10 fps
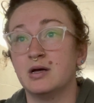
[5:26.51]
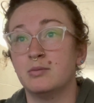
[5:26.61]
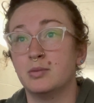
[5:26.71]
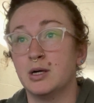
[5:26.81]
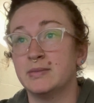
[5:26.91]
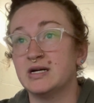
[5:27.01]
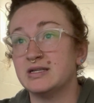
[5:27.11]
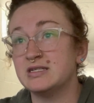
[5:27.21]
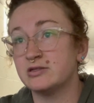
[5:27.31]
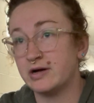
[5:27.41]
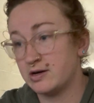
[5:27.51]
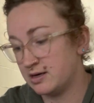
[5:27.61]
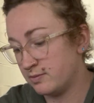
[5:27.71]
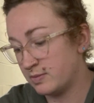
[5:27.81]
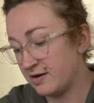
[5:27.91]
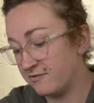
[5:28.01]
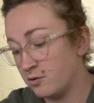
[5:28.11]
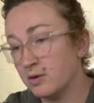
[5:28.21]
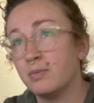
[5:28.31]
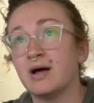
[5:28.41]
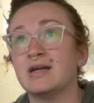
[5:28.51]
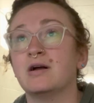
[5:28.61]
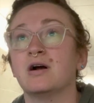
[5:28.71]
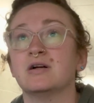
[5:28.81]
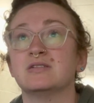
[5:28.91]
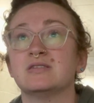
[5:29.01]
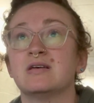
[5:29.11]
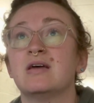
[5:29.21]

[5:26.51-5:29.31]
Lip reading: permanently surrounded by 4 bodyguards